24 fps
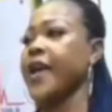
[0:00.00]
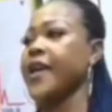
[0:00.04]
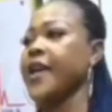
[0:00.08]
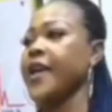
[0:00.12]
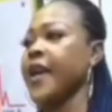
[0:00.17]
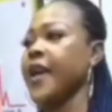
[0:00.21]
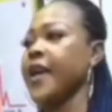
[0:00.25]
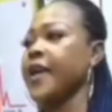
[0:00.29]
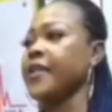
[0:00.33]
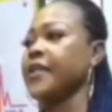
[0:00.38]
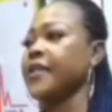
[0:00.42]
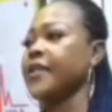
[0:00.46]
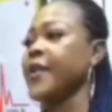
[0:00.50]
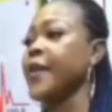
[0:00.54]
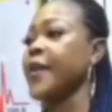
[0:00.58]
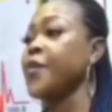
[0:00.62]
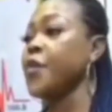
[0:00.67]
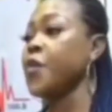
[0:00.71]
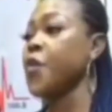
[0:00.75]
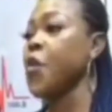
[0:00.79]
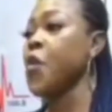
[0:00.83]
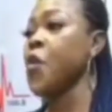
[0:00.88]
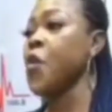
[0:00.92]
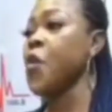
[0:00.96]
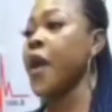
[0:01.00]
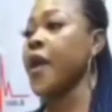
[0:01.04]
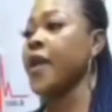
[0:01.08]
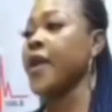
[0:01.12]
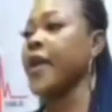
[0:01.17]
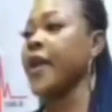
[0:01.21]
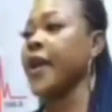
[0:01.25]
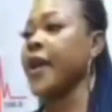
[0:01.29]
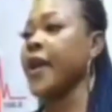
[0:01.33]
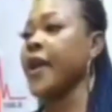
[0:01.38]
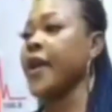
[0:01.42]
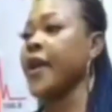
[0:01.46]
Say a
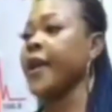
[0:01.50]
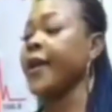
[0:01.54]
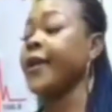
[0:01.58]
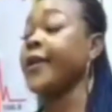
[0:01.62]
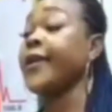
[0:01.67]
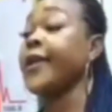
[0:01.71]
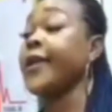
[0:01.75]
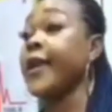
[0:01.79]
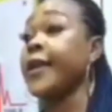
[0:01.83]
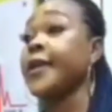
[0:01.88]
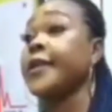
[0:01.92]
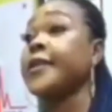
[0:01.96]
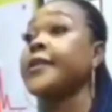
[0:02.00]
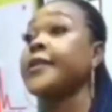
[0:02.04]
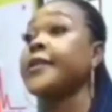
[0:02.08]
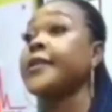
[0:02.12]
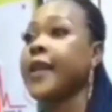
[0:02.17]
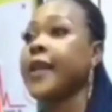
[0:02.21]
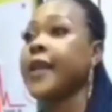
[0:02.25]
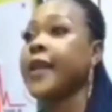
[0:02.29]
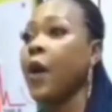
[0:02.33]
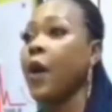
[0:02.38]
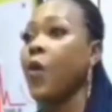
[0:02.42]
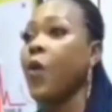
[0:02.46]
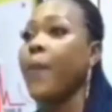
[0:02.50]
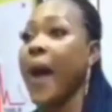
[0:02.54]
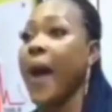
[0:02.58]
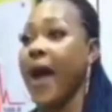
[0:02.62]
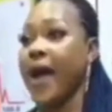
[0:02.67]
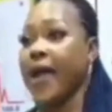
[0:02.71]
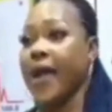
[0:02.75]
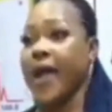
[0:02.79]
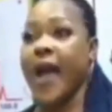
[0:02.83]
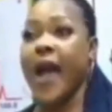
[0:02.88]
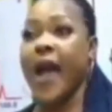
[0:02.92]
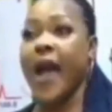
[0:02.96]
sebio a DN
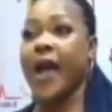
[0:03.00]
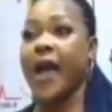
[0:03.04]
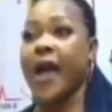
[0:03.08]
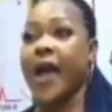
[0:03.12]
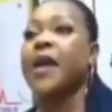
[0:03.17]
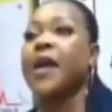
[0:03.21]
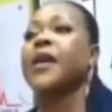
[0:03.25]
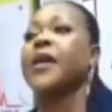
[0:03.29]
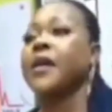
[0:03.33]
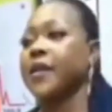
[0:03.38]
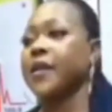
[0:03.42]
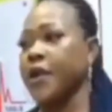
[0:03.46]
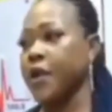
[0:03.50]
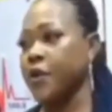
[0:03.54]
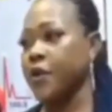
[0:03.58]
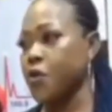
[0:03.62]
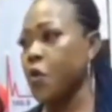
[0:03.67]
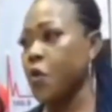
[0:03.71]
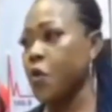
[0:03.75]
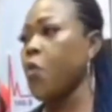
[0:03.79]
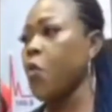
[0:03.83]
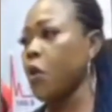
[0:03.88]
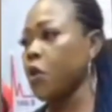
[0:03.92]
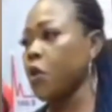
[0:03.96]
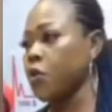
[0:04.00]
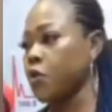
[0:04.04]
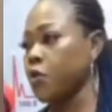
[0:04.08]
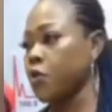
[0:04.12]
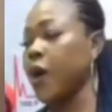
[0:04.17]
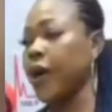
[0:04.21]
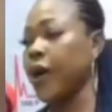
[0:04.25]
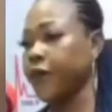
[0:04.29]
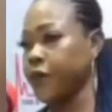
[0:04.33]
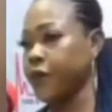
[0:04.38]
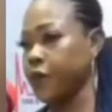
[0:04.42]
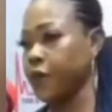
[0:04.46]
tina or baya. They
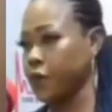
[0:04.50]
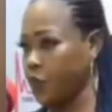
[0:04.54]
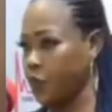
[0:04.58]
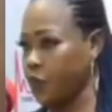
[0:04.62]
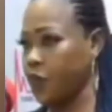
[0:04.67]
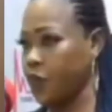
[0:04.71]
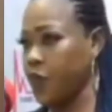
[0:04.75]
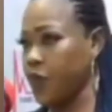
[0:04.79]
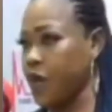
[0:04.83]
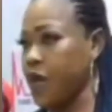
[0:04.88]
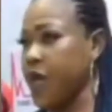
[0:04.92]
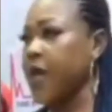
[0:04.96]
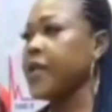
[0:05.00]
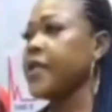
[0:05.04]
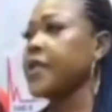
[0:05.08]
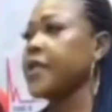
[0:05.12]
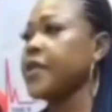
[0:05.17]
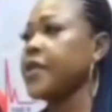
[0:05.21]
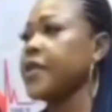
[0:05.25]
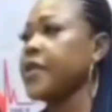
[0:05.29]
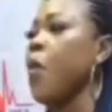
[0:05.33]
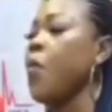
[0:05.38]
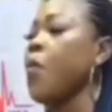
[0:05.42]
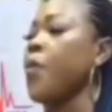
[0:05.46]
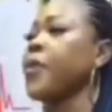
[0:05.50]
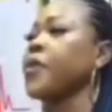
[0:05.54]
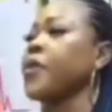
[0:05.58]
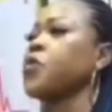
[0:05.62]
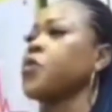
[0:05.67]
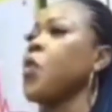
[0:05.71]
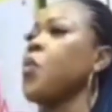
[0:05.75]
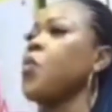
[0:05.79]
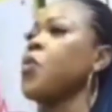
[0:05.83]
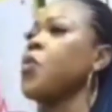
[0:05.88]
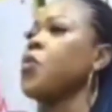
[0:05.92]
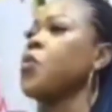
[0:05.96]
know what you have to do.
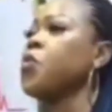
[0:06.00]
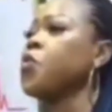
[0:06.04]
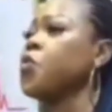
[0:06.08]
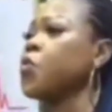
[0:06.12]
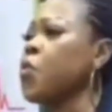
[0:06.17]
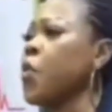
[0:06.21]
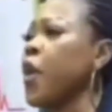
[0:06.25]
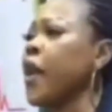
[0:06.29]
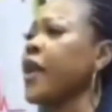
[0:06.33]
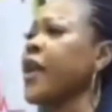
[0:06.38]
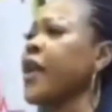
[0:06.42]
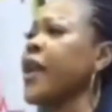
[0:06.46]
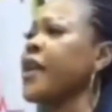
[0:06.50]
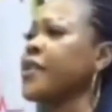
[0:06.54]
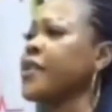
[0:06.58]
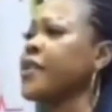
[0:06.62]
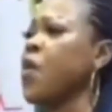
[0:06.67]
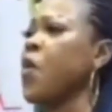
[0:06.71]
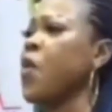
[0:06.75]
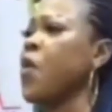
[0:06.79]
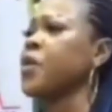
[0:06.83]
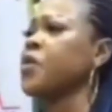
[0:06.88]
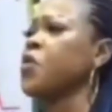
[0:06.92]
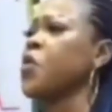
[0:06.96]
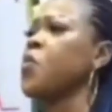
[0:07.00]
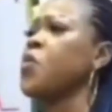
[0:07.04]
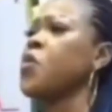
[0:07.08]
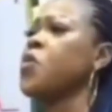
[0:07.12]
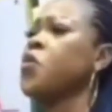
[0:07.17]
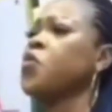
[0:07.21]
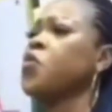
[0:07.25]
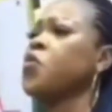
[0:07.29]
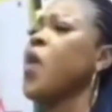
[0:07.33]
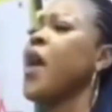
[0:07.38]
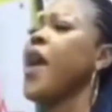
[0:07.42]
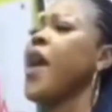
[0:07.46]
Say omu person omu yusu and I say
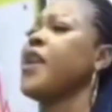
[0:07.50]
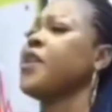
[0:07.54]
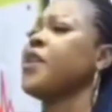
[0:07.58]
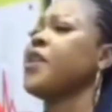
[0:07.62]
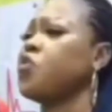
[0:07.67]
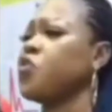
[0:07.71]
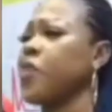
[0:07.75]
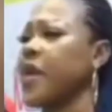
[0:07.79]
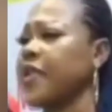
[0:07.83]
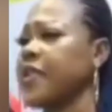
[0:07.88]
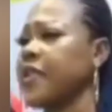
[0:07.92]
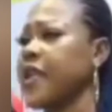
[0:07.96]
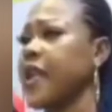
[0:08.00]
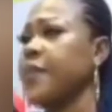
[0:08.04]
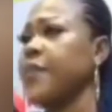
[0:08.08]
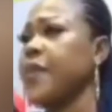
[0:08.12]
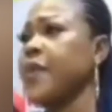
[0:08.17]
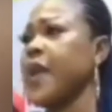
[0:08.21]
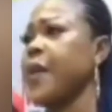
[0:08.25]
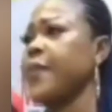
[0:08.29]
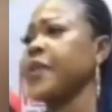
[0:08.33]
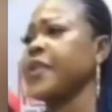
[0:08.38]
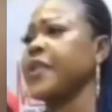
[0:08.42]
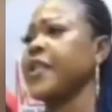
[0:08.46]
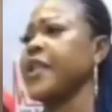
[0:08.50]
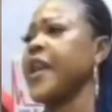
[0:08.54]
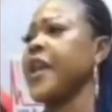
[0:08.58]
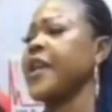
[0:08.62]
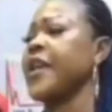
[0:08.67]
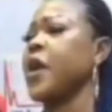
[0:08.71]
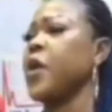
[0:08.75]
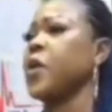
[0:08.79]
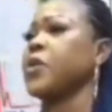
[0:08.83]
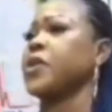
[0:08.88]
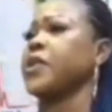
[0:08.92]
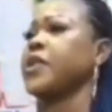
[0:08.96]
omperson mu yusu extra say
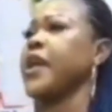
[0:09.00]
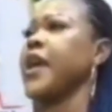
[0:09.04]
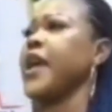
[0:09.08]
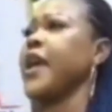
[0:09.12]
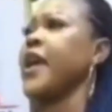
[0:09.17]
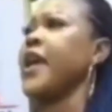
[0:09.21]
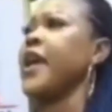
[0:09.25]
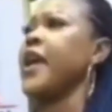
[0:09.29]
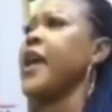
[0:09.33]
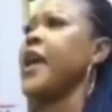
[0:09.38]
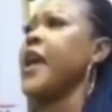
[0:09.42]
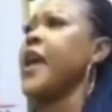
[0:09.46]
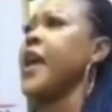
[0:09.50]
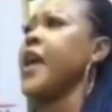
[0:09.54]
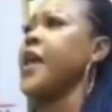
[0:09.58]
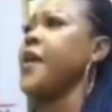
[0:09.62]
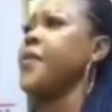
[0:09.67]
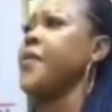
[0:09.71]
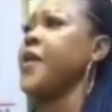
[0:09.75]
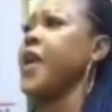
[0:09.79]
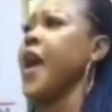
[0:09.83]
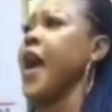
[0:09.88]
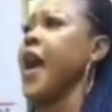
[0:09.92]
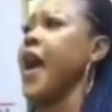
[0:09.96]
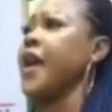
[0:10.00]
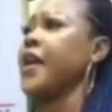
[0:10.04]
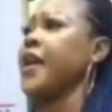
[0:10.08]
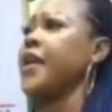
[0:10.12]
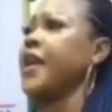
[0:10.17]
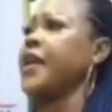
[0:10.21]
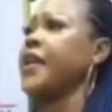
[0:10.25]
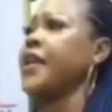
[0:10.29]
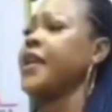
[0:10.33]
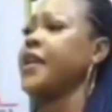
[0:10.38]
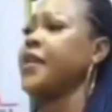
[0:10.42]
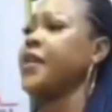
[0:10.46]
bia ye pasi a ye o say
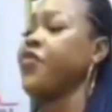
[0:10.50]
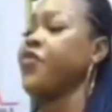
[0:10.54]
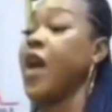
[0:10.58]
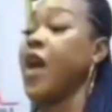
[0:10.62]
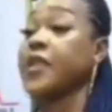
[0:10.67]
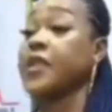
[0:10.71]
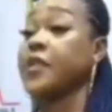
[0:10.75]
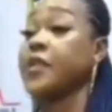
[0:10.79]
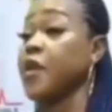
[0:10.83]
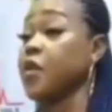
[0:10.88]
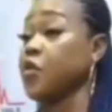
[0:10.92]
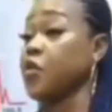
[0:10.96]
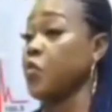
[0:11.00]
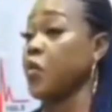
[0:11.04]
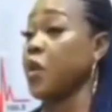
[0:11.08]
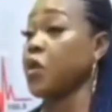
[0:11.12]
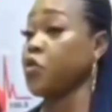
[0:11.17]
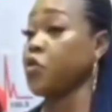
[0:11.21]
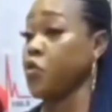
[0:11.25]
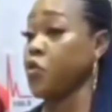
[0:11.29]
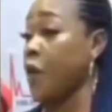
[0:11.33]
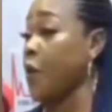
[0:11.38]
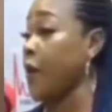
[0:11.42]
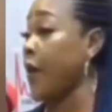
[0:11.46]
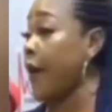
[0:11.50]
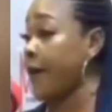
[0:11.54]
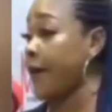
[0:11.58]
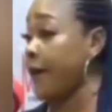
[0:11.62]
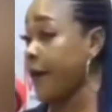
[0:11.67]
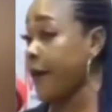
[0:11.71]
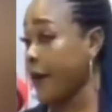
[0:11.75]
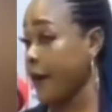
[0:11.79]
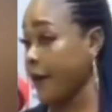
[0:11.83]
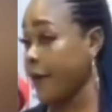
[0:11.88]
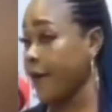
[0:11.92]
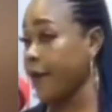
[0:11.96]
ebia ye de drugs best suma
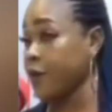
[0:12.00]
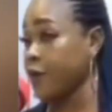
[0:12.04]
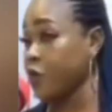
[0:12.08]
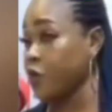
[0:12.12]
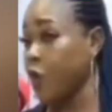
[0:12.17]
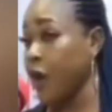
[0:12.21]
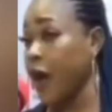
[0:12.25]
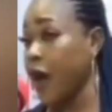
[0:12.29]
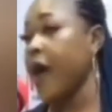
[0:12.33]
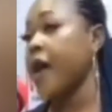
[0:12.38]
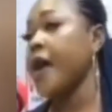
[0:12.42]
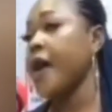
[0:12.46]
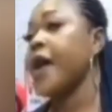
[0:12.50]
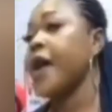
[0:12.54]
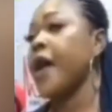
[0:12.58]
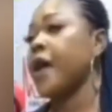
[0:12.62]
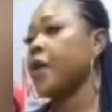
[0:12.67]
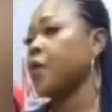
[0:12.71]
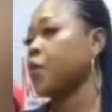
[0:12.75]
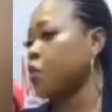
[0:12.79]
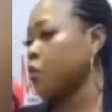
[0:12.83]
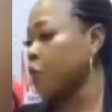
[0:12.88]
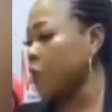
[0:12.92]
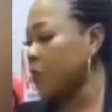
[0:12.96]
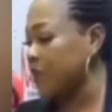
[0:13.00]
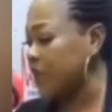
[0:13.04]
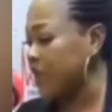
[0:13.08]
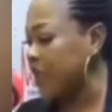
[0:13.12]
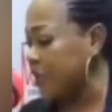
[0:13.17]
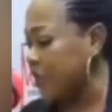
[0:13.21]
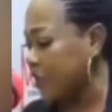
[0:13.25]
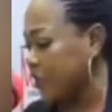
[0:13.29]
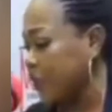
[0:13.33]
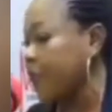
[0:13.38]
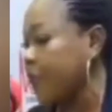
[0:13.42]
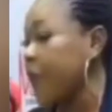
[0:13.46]
suma kakraka kran soa.
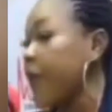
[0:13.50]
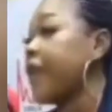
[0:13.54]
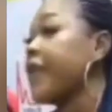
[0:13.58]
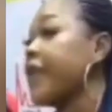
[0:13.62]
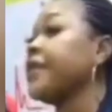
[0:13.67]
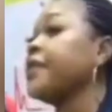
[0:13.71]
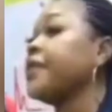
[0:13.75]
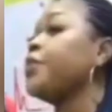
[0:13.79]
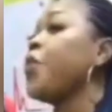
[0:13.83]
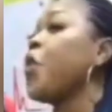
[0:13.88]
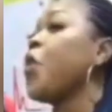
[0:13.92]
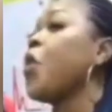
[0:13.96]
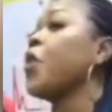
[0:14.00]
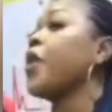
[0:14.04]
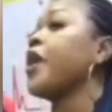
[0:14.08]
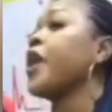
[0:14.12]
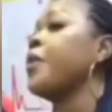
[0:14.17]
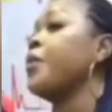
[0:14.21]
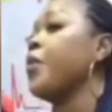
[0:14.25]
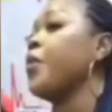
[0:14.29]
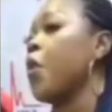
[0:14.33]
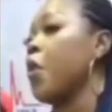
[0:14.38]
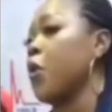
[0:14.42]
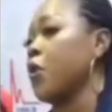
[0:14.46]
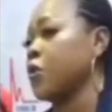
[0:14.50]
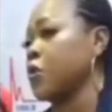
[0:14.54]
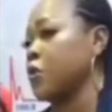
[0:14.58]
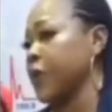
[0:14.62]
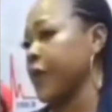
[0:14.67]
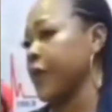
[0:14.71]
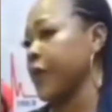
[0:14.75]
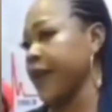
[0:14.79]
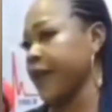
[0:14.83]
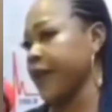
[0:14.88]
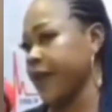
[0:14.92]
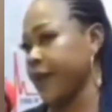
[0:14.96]
And also it's a different ball
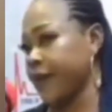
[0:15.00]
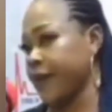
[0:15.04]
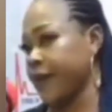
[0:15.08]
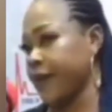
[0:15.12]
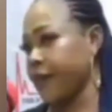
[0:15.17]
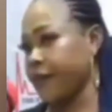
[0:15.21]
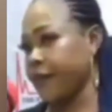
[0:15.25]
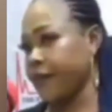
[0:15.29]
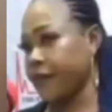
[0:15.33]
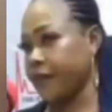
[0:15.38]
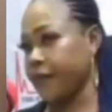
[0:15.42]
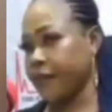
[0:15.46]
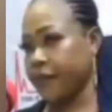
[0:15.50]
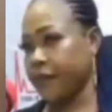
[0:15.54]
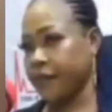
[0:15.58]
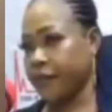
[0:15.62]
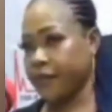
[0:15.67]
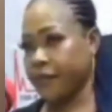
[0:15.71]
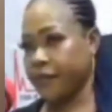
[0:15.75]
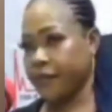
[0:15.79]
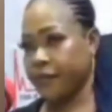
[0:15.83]
game altogether.